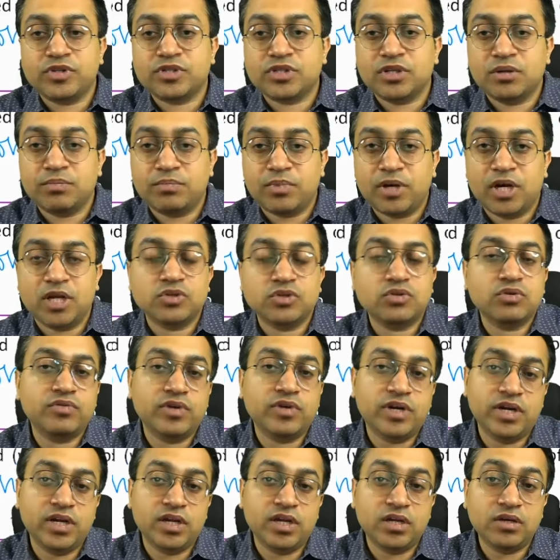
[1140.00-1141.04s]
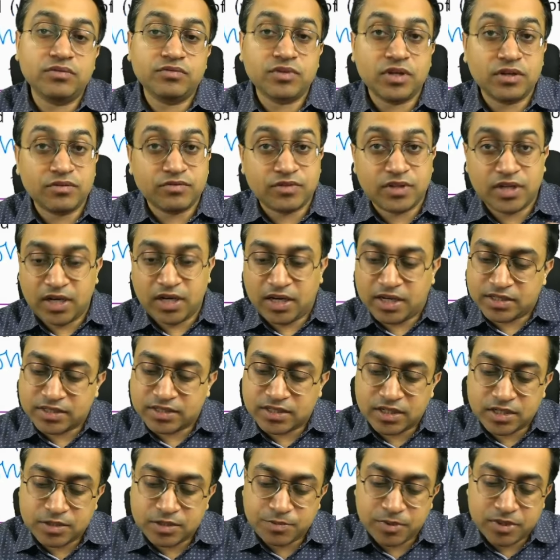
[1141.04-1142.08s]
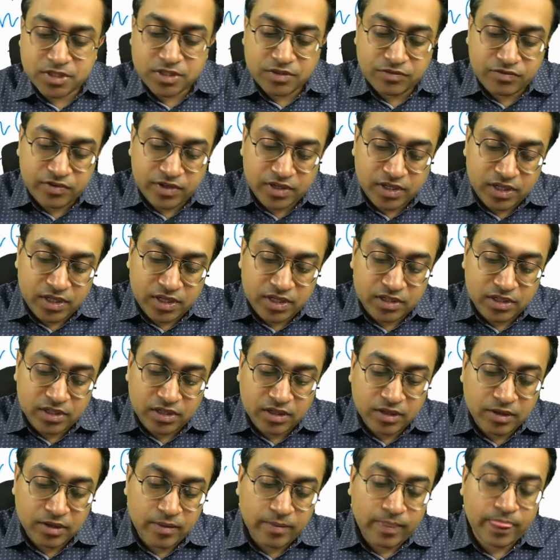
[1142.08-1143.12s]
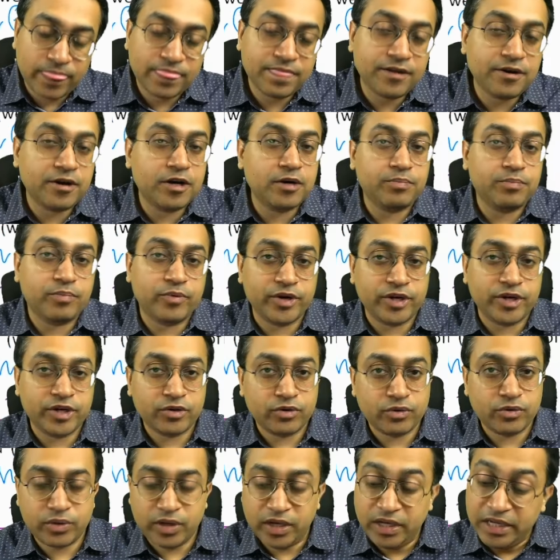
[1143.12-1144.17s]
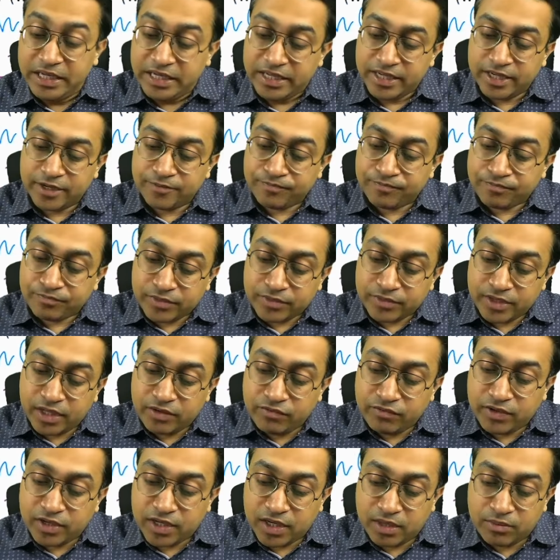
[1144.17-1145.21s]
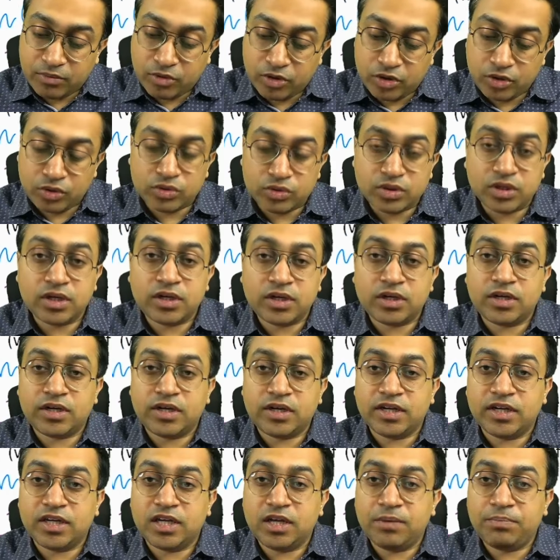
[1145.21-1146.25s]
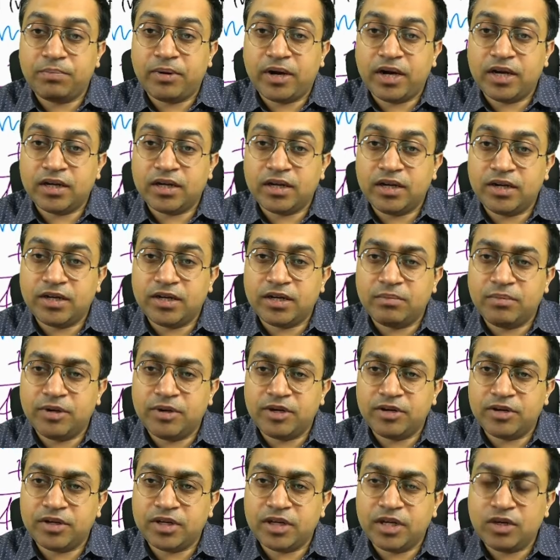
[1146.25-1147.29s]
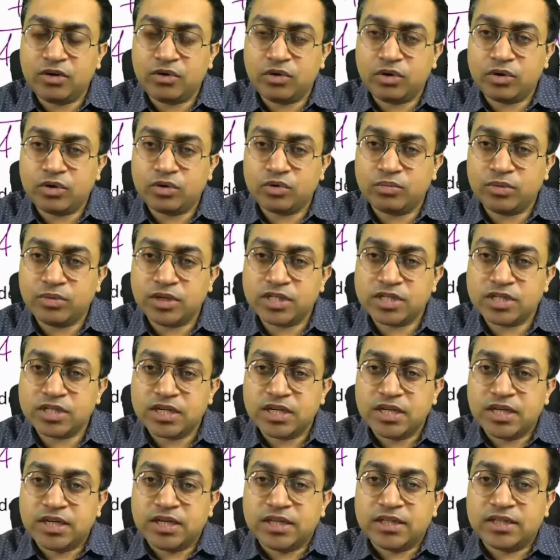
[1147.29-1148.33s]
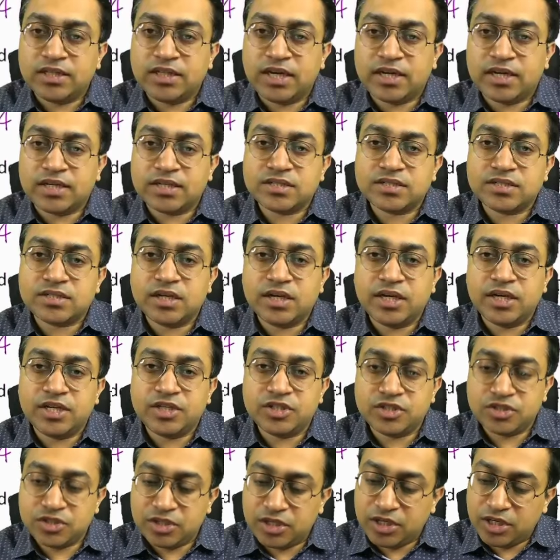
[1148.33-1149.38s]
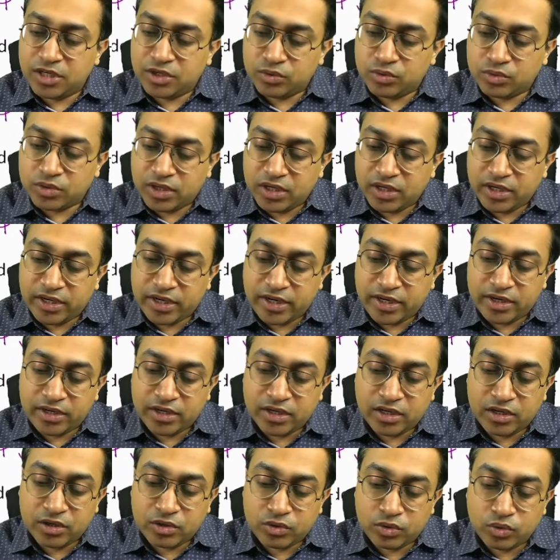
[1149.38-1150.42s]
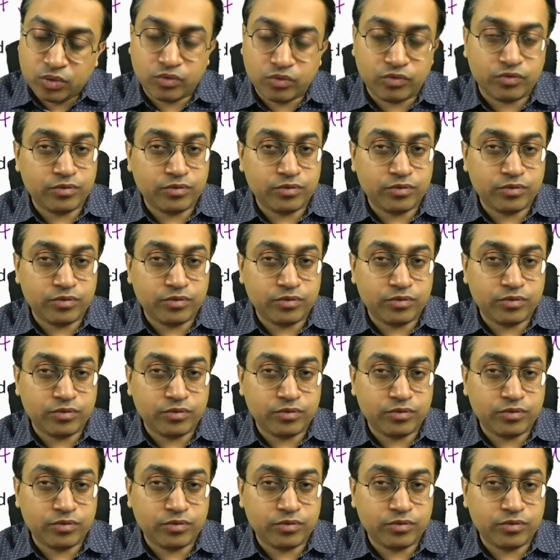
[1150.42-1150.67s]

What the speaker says: branch of radial nerve if they are asking specifically the 3rd point. Okay, then we come on to the tricky part, a little bit tricky, not too much, that is the injury to the radial groove.